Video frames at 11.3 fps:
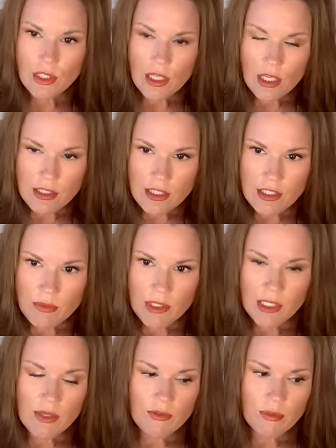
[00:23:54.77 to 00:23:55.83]
And then you might
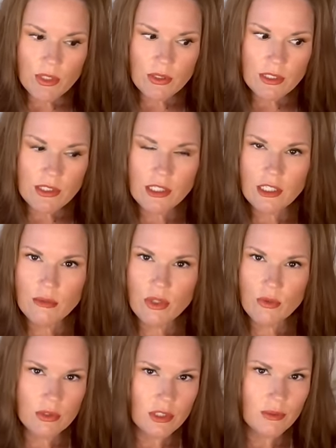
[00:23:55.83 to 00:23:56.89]
have a better insight about
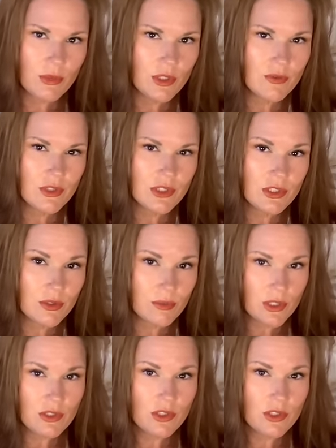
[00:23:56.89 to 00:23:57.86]
what that manifestation means